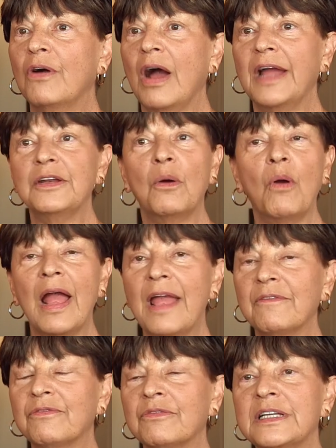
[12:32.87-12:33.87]
I know
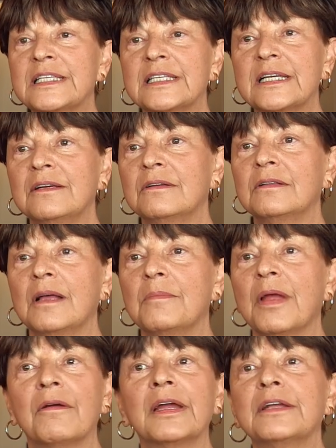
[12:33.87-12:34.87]
every single
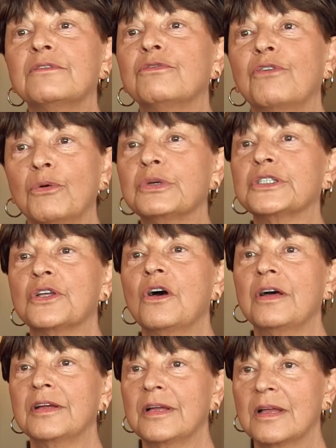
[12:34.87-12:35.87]
American folk
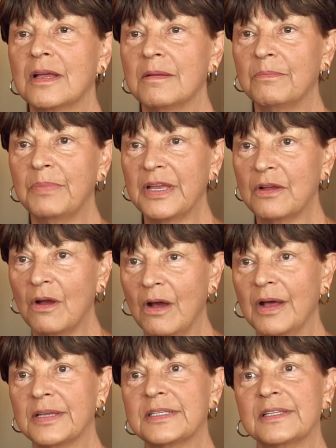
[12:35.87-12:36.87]
song
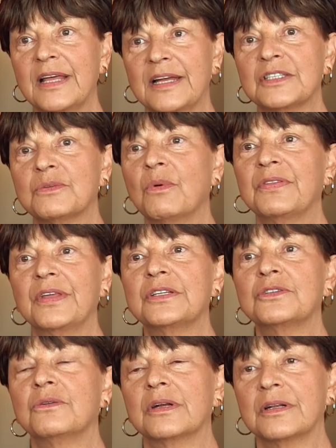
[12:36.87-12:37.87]
because that's what they
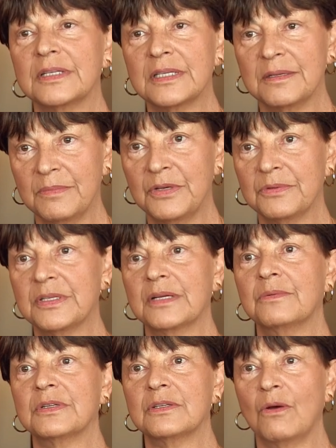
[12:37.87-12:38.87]
taught us in
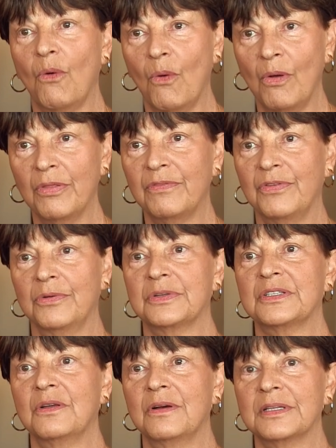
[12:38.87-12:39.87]
music was all the folk
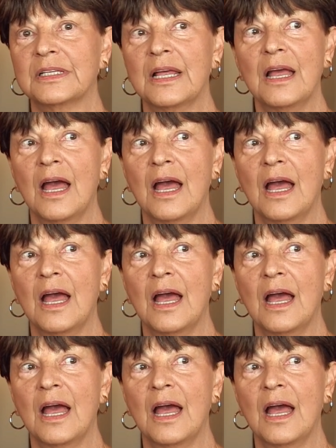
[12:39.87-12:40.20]
songs,